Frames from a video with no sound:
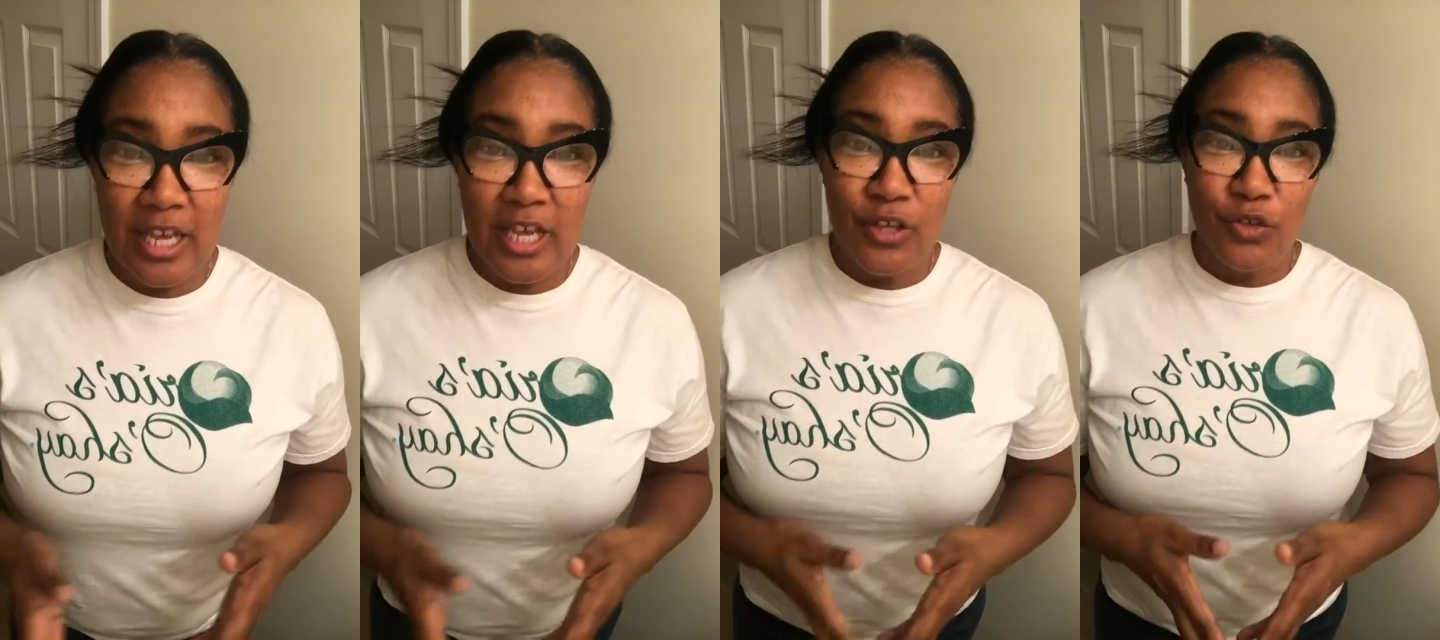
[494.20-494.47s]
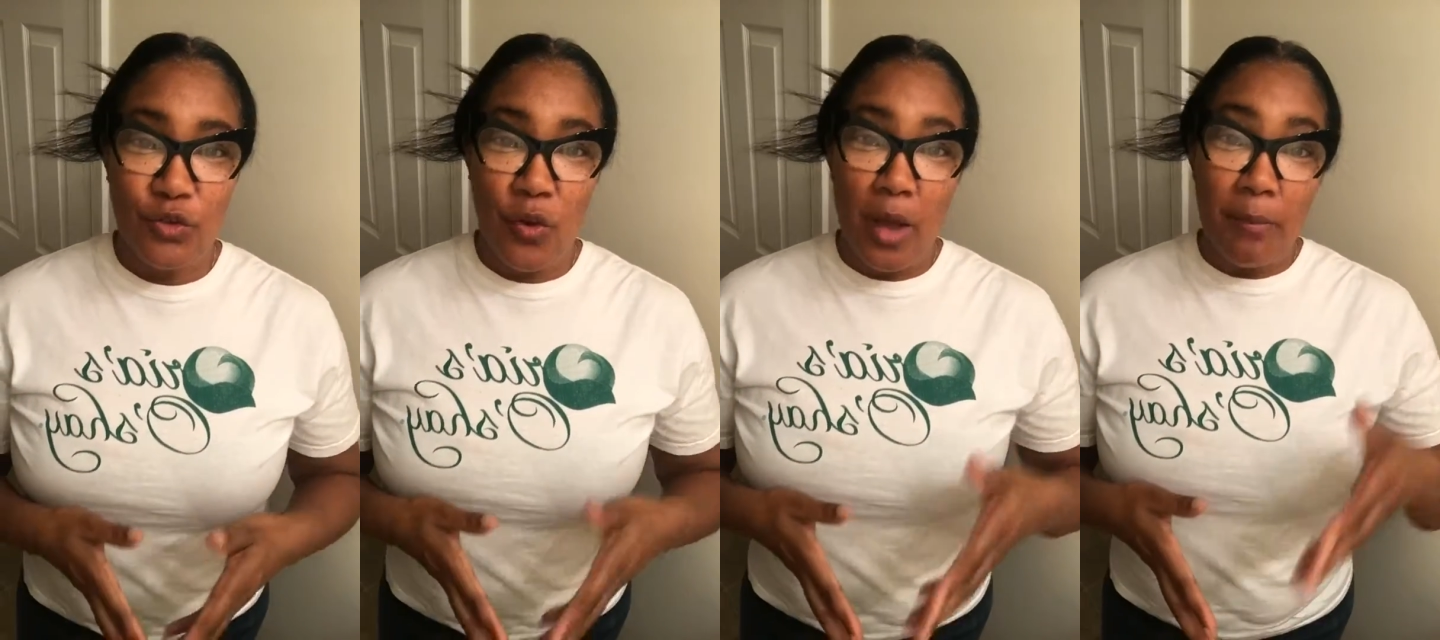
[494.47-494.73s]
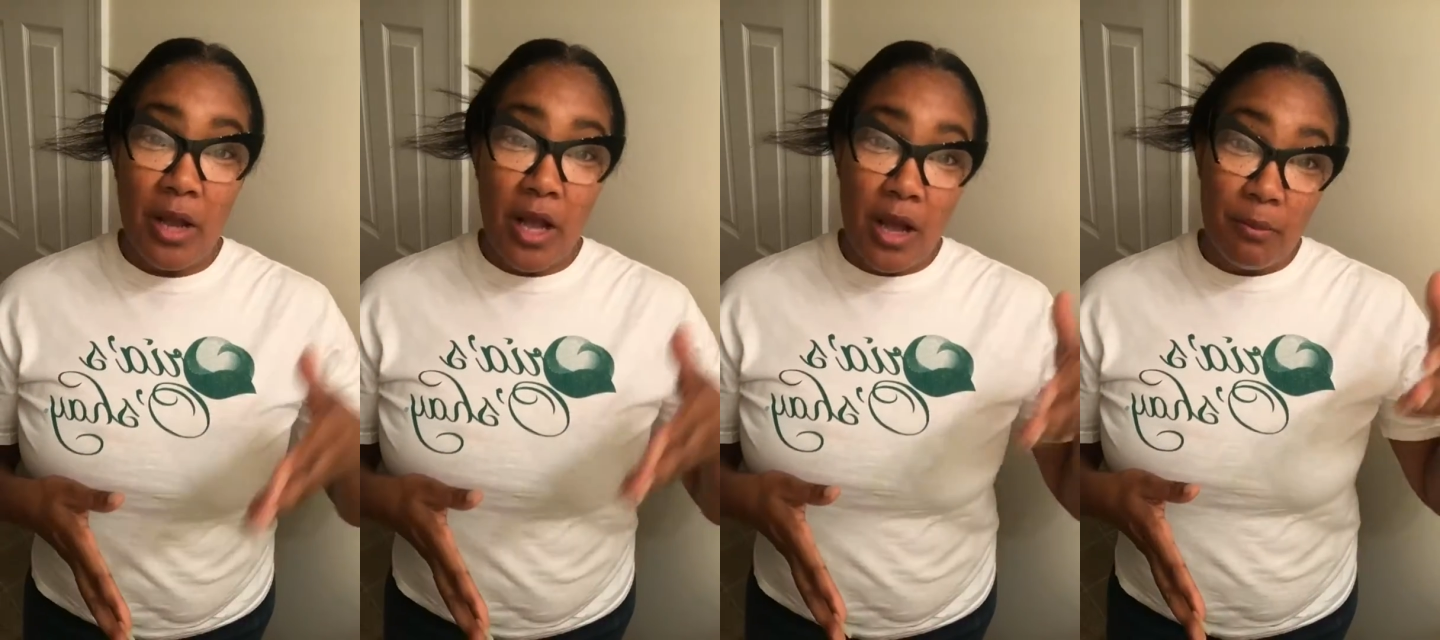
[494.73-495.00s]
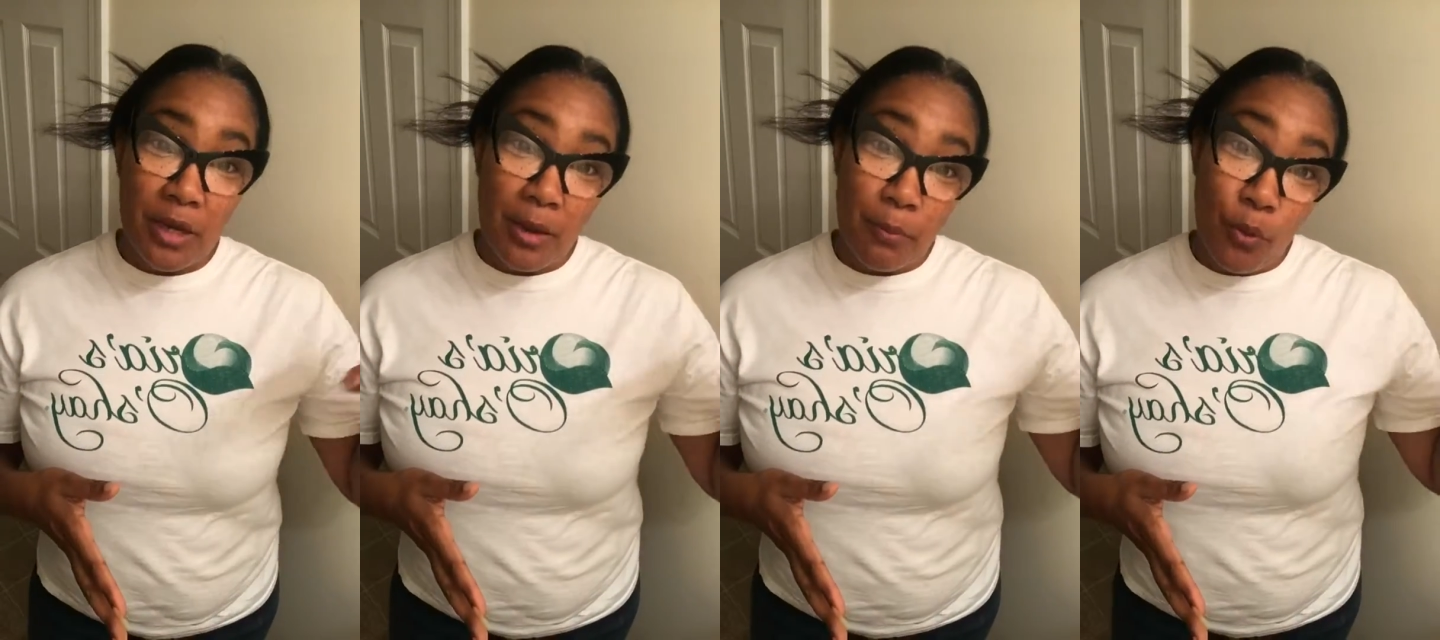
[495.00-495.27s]
So I'm
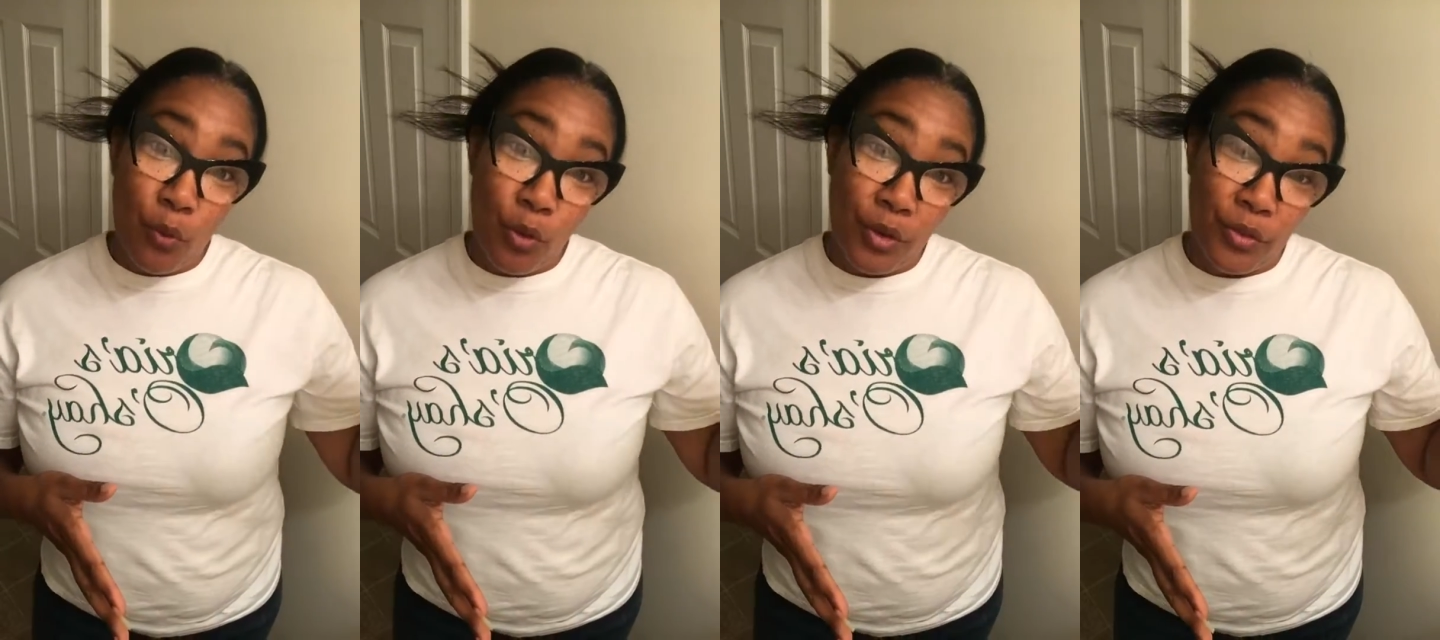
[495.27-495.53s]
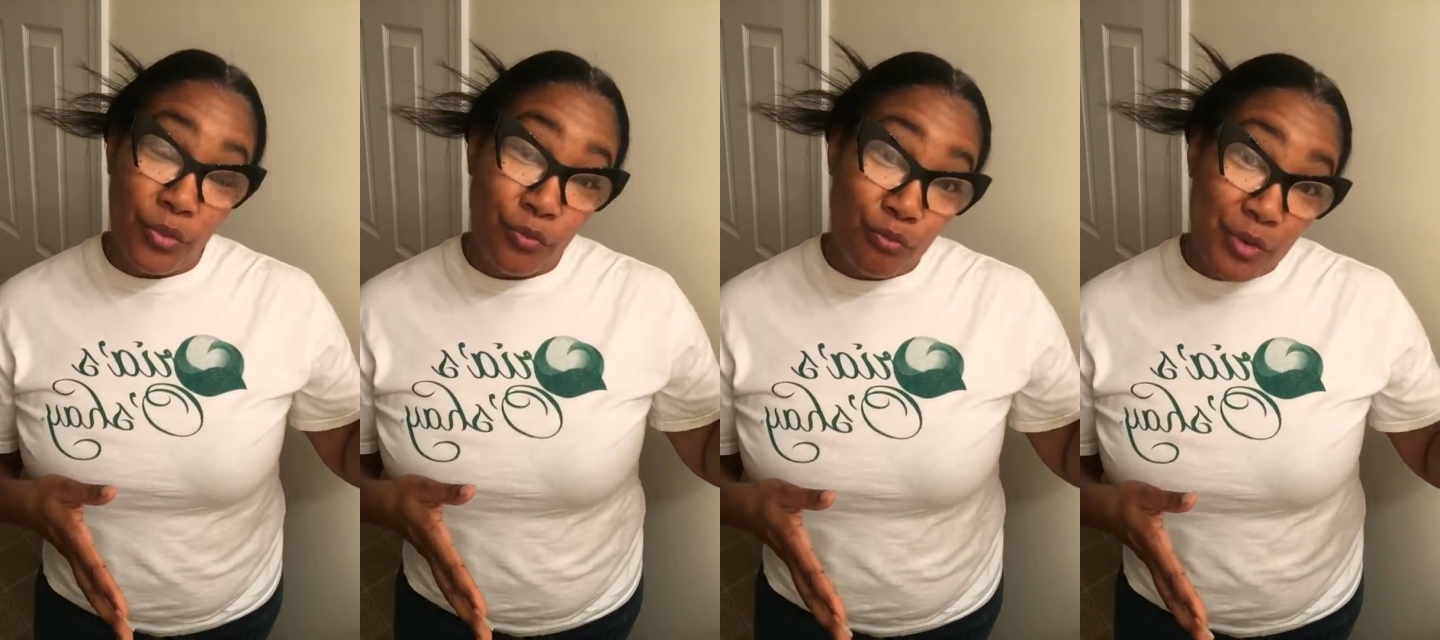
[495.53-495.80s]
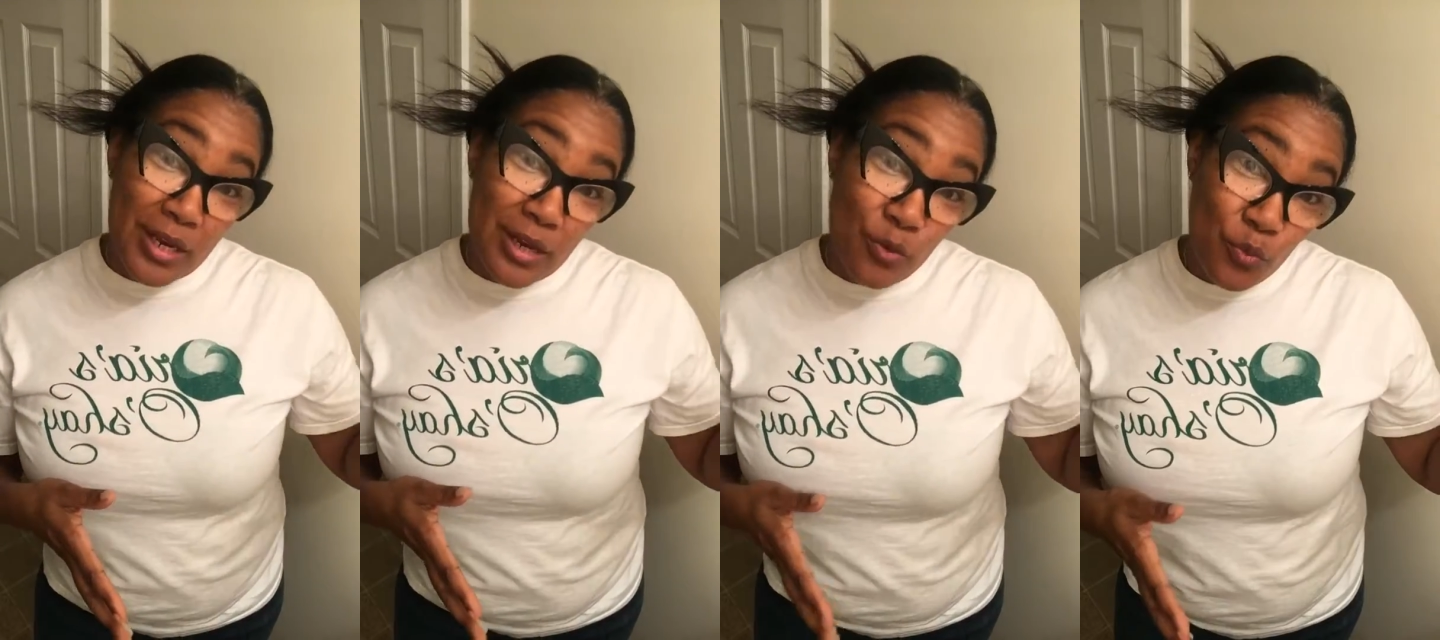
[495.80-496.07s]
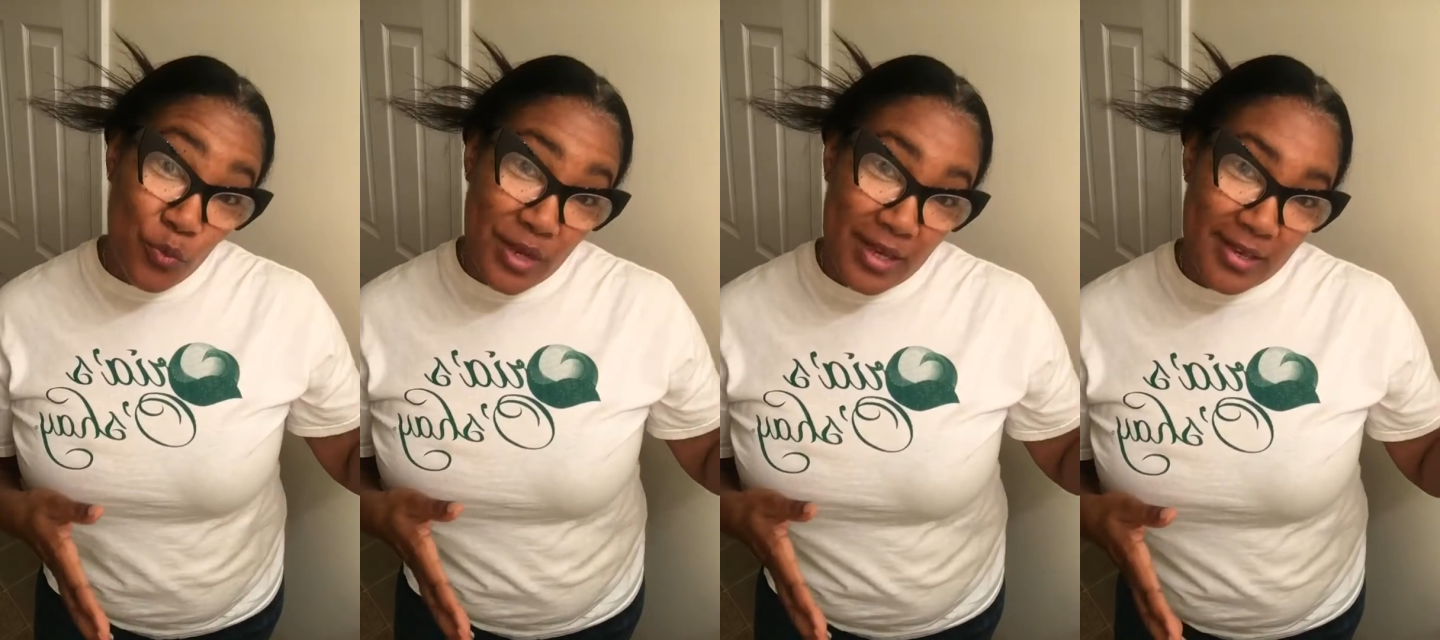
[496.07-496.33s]
coming up on 3
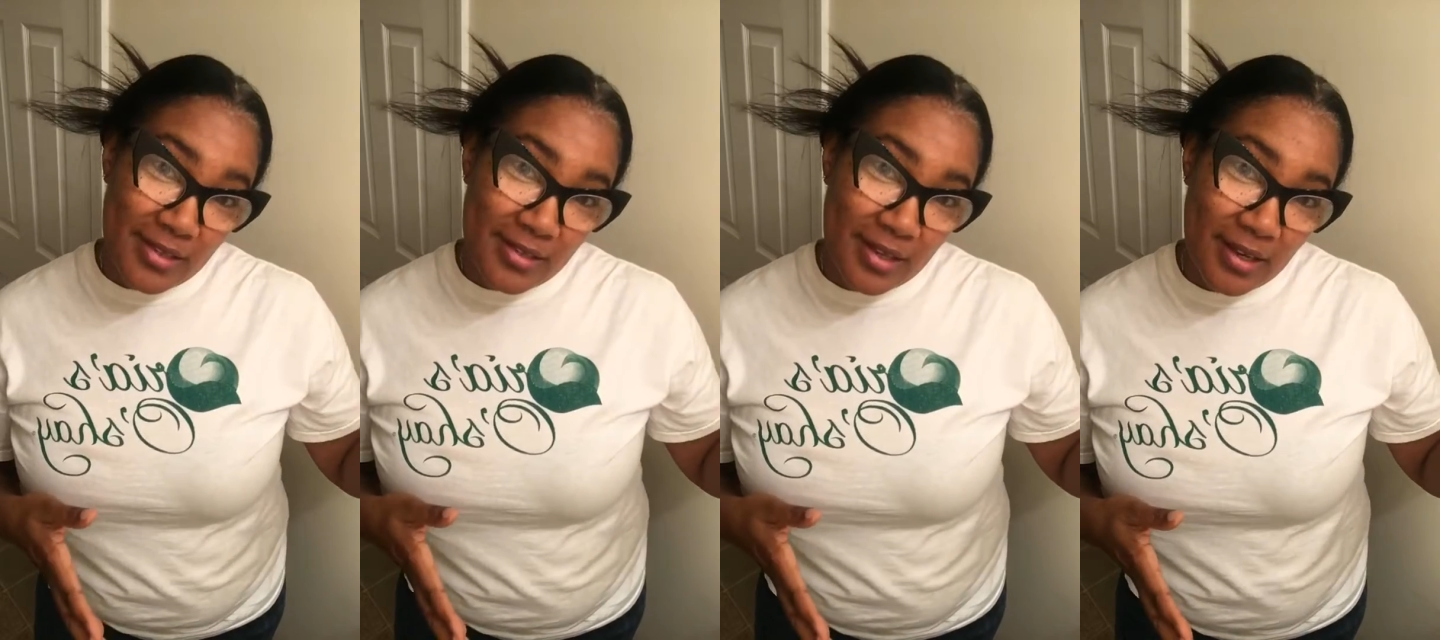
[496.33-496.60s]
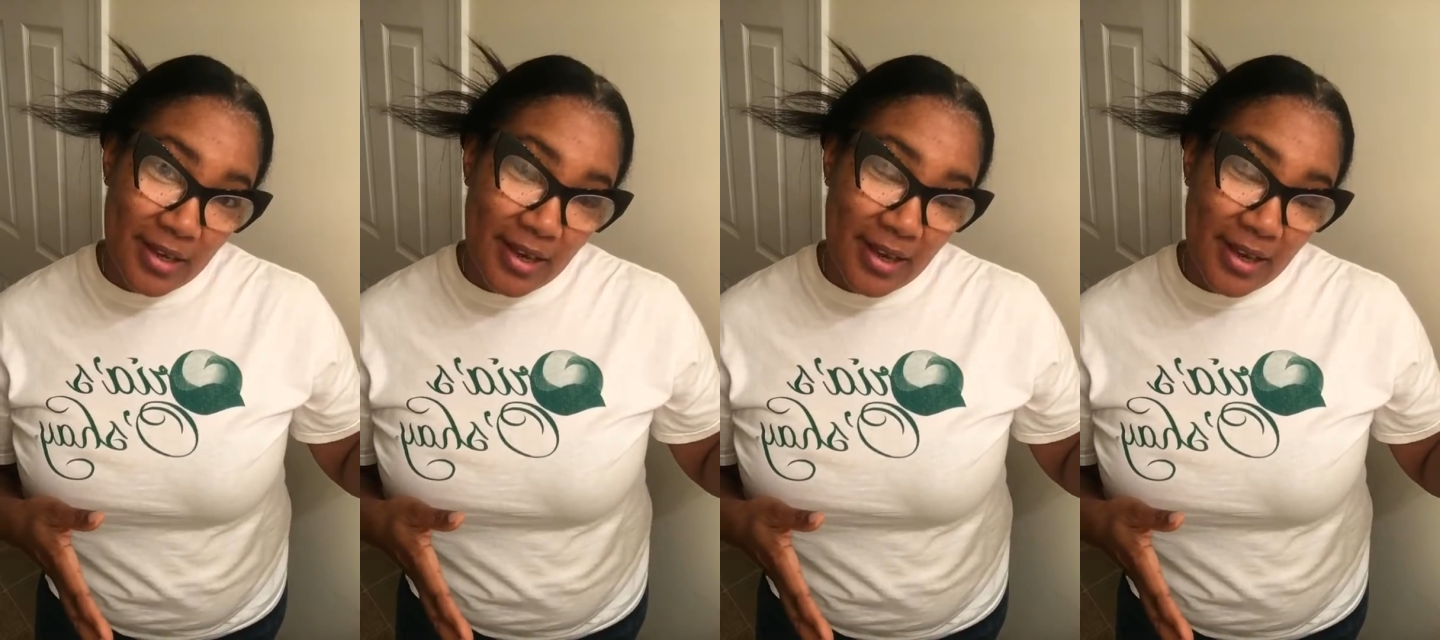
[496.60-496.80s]
weeks,